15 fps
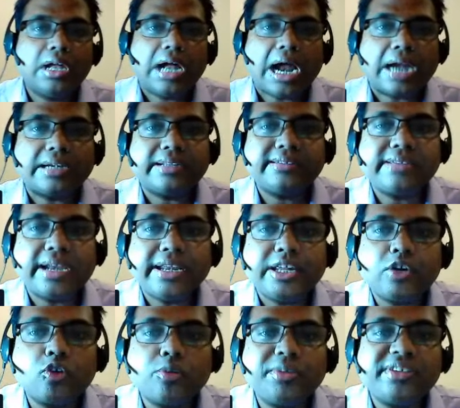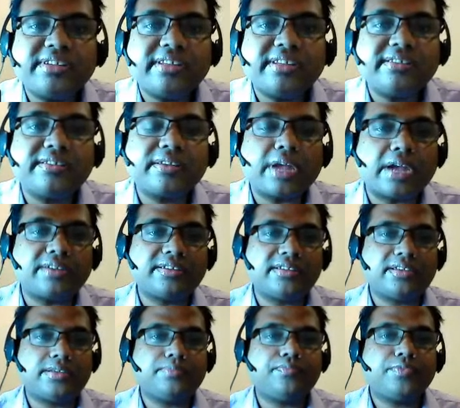Understand economics and
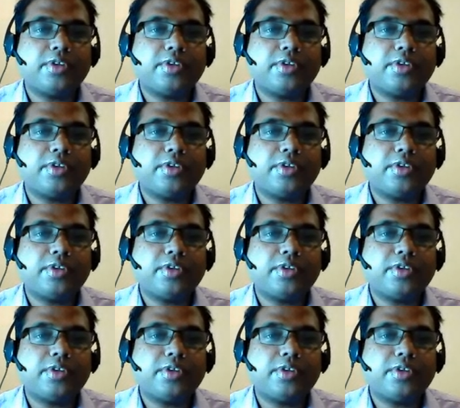scarcity.